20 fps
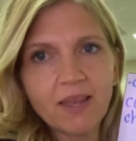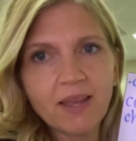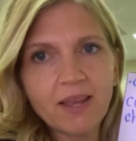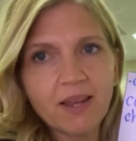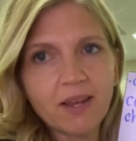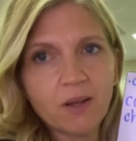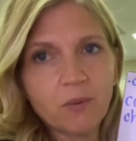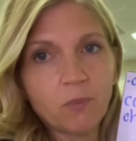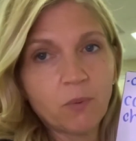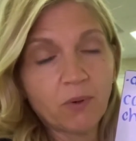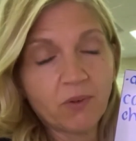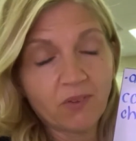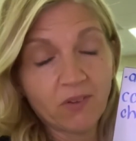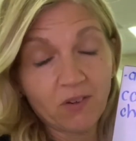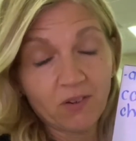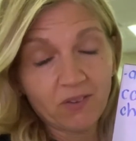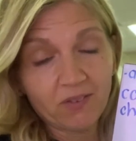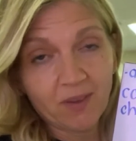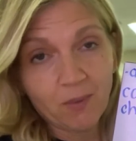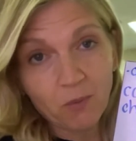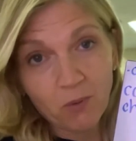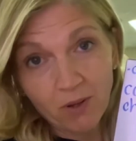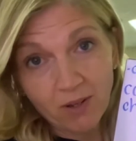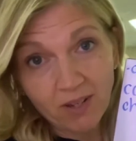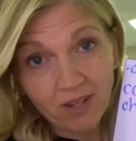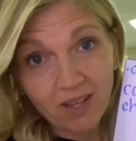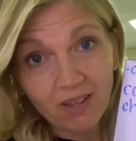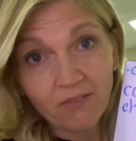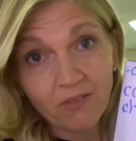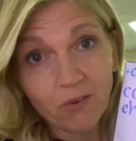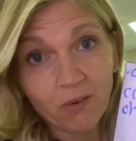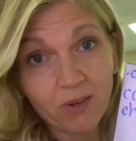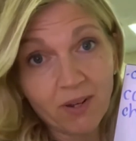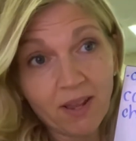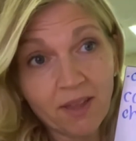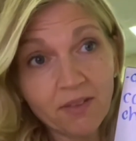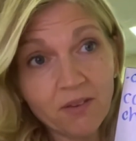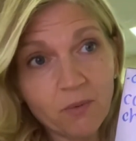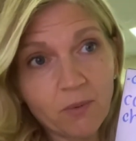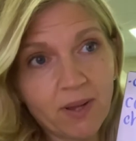Now, boys and girls, I'm going to give you
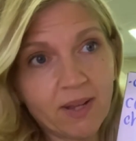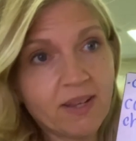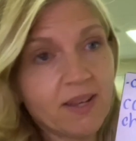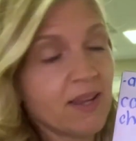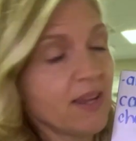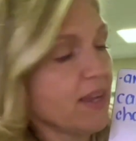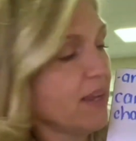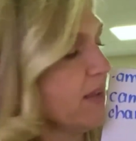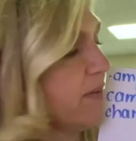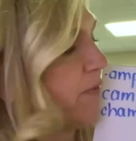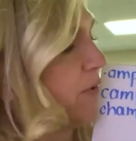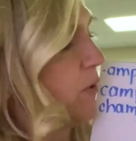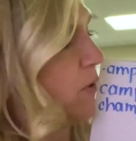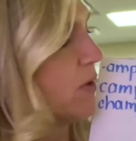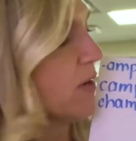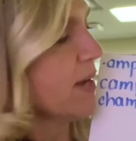another one. If you know